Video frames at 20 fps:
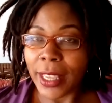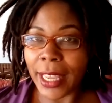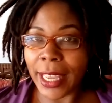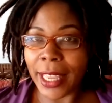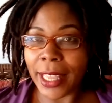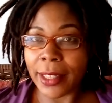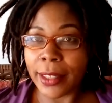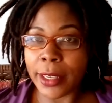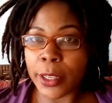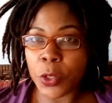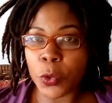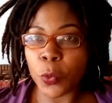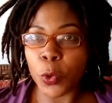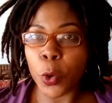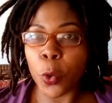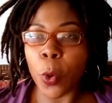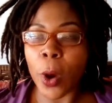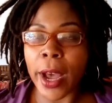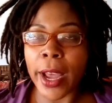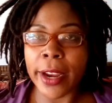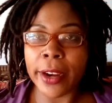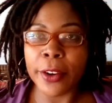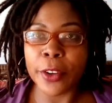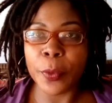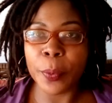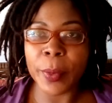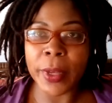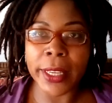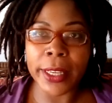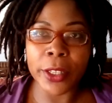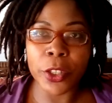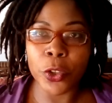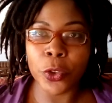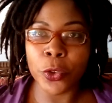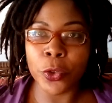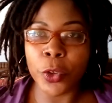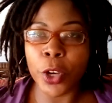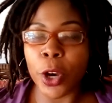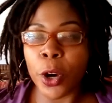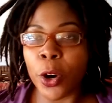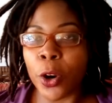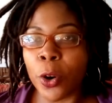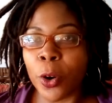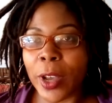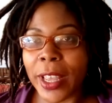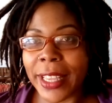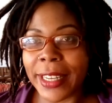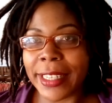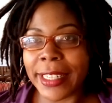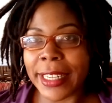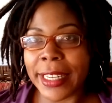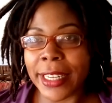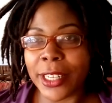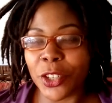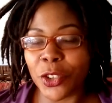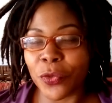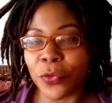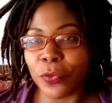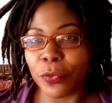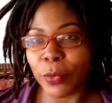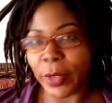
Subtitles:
And this required me to go and teach